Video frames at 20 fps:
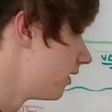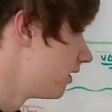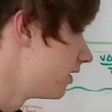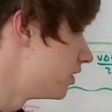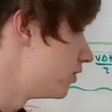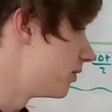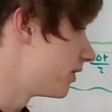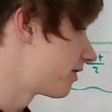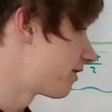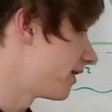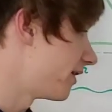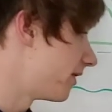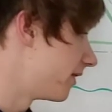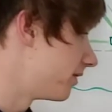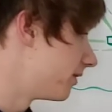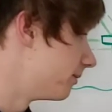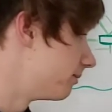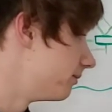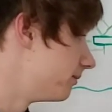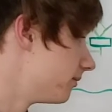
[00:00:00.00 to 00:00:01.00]
you would say that
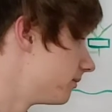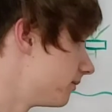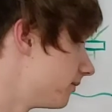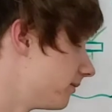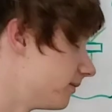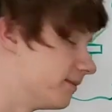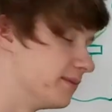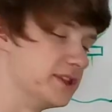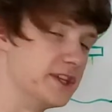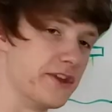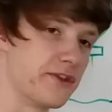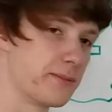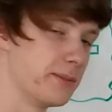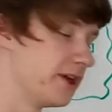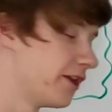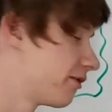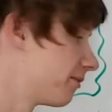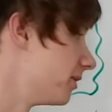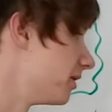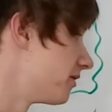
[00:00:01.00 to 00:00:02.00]
the
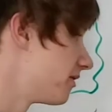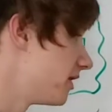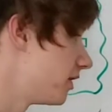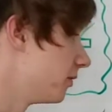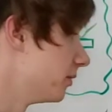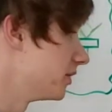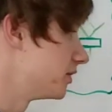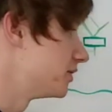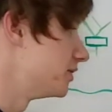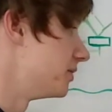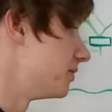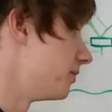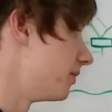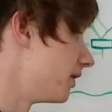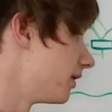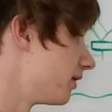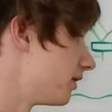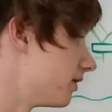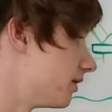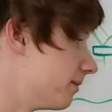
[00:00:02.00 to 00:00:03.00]
displacement is equal to
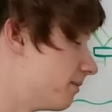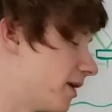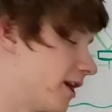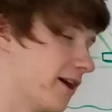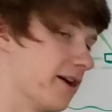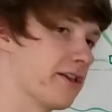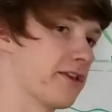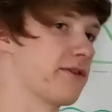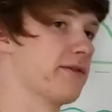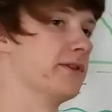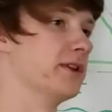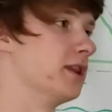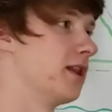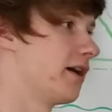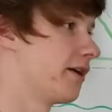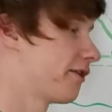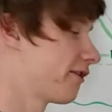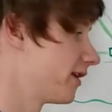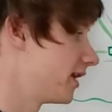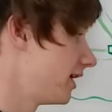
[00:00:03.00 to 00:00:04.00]
the pion's
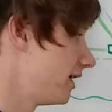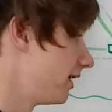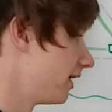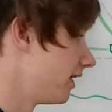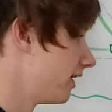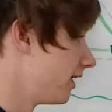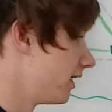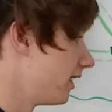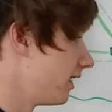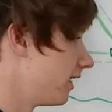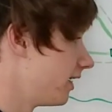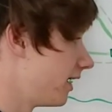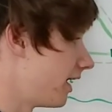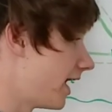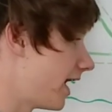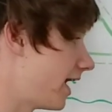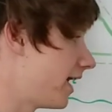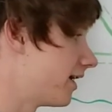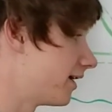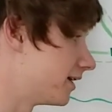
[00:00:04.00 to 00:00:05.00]
velocity
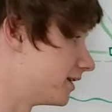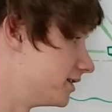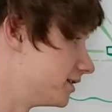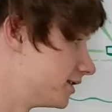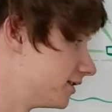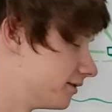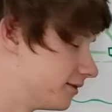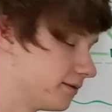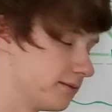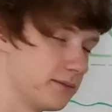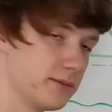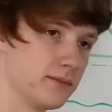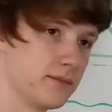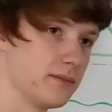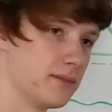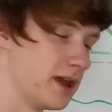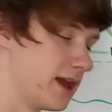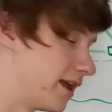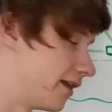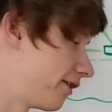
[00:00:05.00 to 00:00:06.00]
and
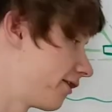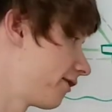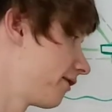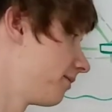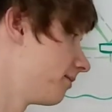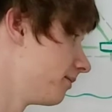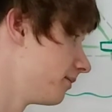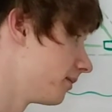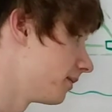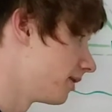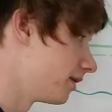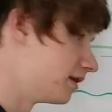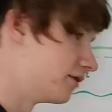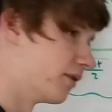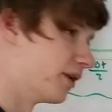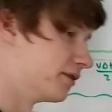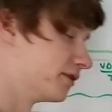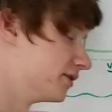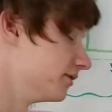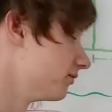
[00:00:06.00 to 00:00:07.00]
its
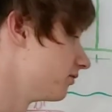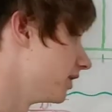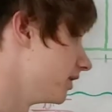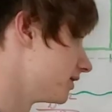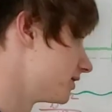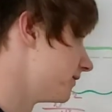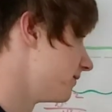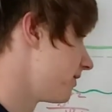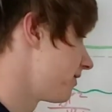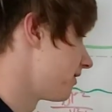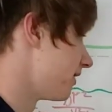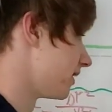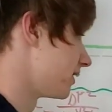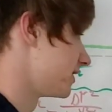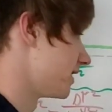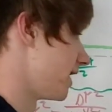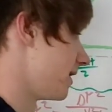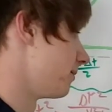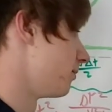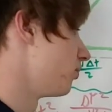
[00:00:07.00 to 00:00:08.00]
relativistic
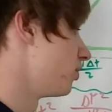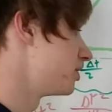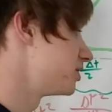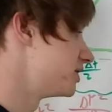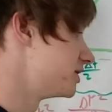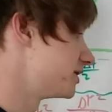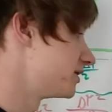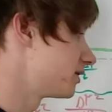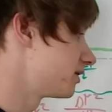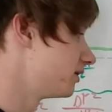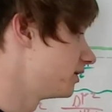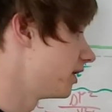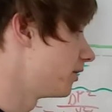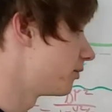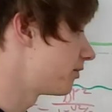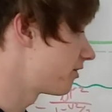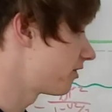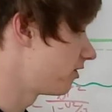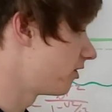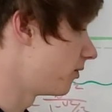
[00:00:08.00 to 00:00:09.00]
time, which is
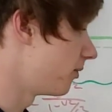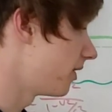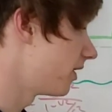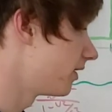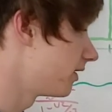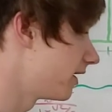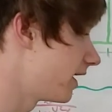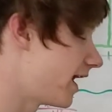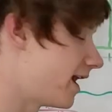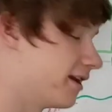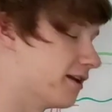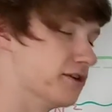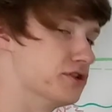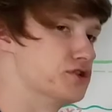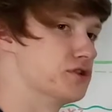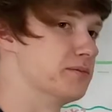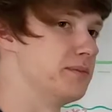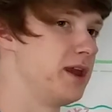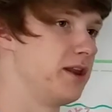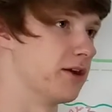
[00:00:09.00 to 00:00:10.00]
close to
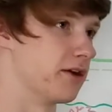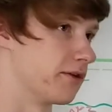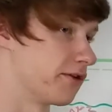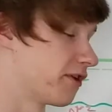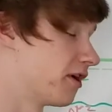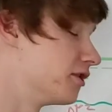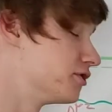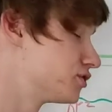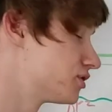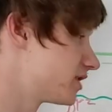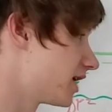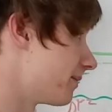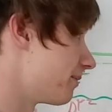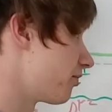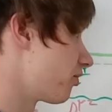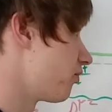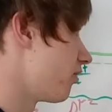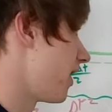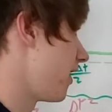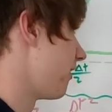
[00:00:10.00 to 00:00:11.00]
800 meters, 100 times
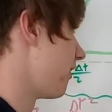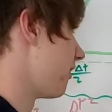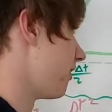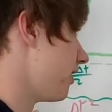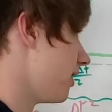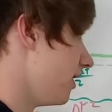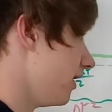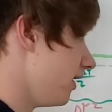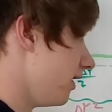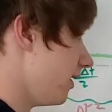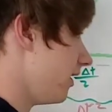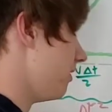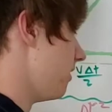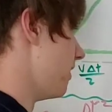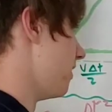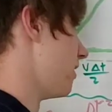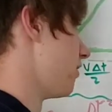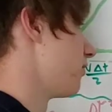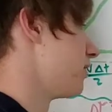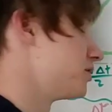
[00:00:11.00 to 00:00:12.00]
greater
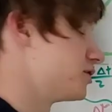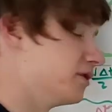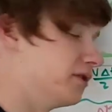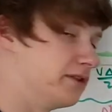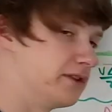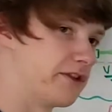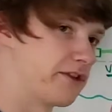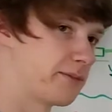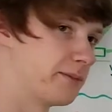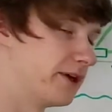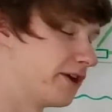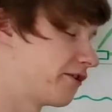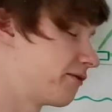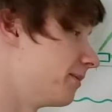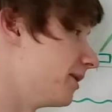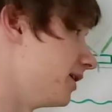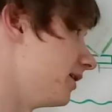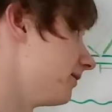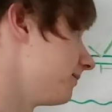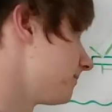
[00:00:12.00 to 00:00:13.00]
than the original
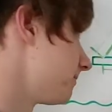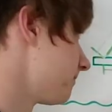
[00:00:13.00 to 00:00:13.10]
displacement.